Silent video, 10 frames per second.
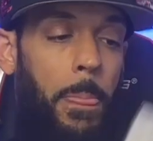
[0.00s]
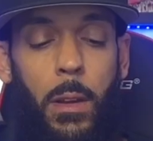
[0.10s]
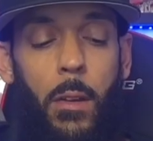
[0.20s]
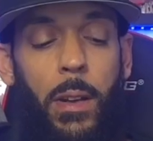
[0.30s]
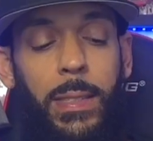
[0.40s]

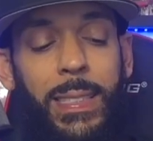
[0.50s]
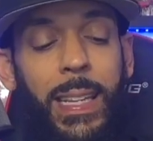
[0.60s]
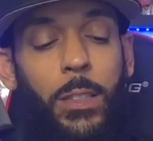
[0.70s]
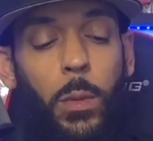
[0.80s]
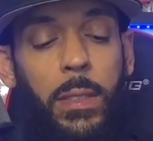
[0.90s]
All right, this
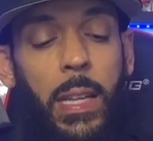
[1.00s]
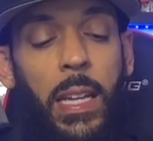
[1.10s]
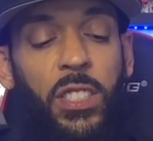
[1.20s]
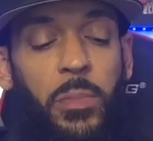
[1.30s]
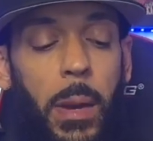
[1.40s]
next one is
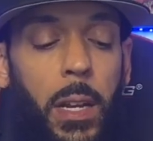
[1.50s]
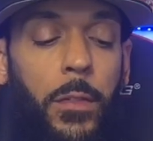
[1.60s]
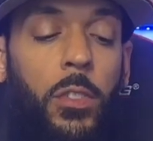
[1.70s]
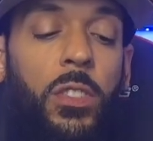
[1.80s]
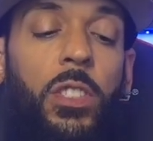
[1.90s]
Edge of
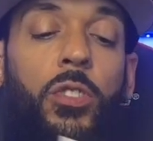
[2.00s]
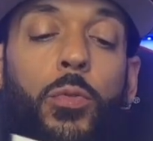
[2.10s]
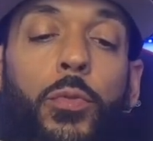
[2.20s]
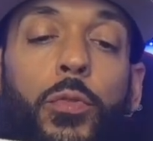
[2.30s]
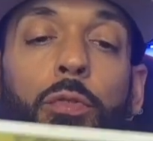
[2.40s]
Spider-Verse
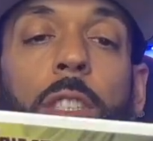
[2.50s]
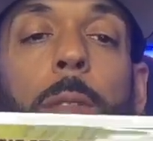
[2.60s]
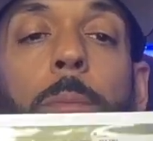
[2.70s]
issue 3.